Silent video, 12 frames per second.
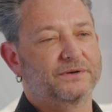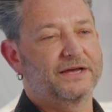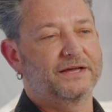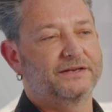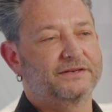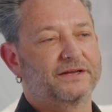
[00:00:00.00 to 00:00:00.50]

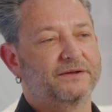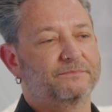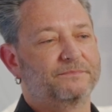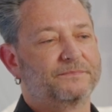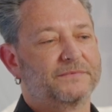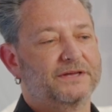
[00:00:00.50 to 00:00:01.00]
And
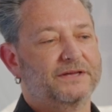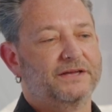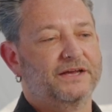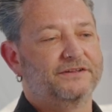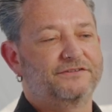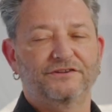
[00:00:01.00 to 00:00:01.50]

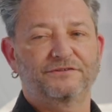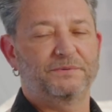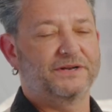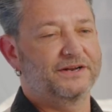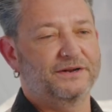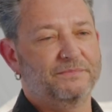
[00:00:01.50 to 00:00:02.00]
it's just
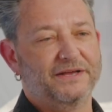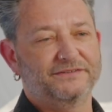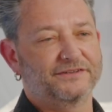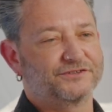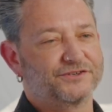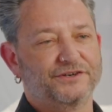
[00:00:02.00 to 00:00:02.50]
been an
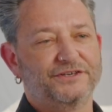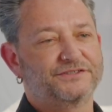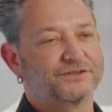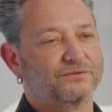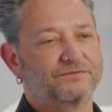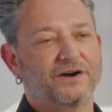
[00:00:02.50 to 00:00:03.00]
amazing journey
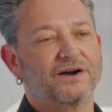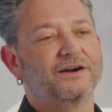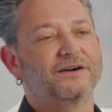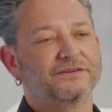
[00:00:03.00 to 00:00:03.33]
so far.